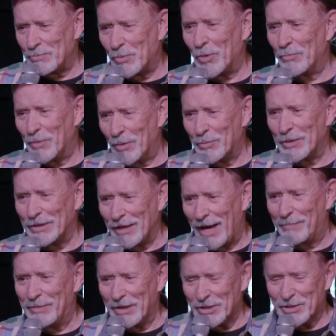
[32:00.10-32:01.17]
moment when
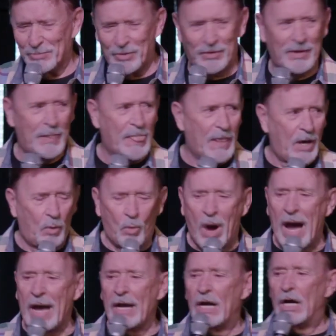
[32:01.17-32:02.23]
God begins to move.
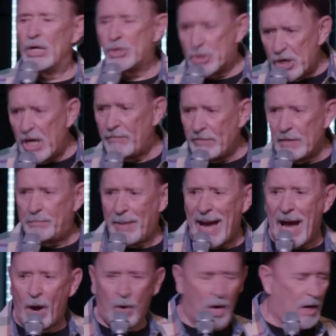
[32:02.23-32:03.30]
Why? Achieving
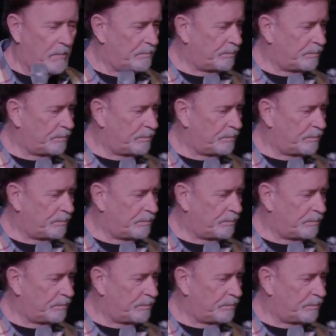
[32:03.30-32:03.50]
power.